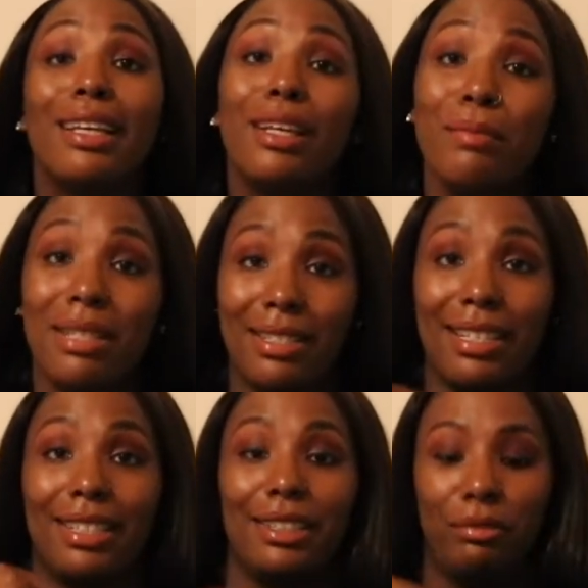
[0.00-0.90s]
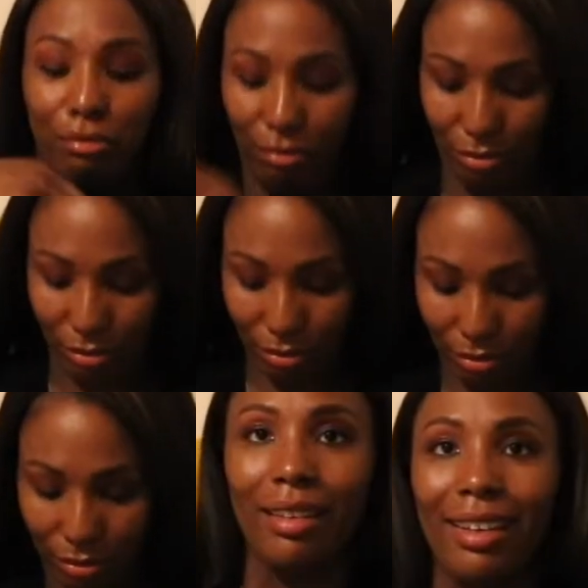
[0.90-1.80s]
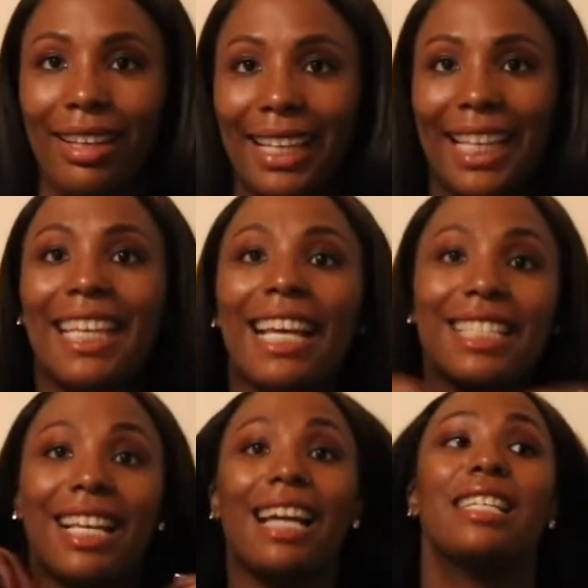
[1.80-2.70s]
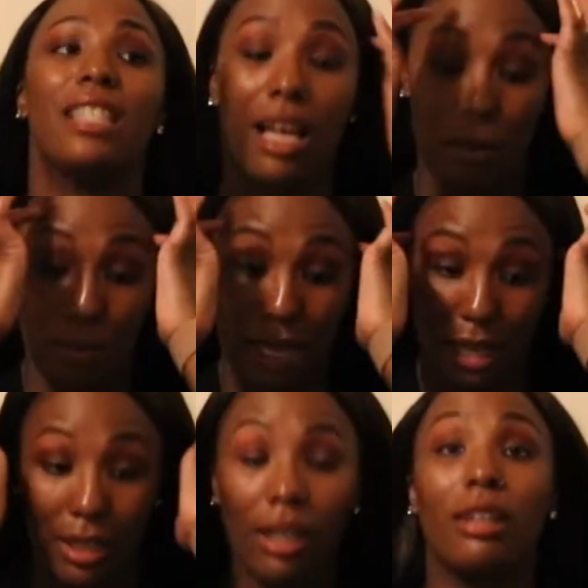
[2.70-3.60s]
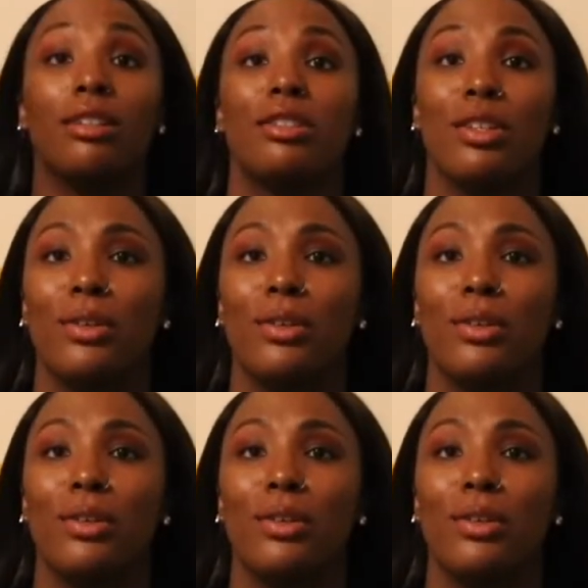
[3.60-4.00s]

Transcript: me a second. Yes, guys, I'm back. So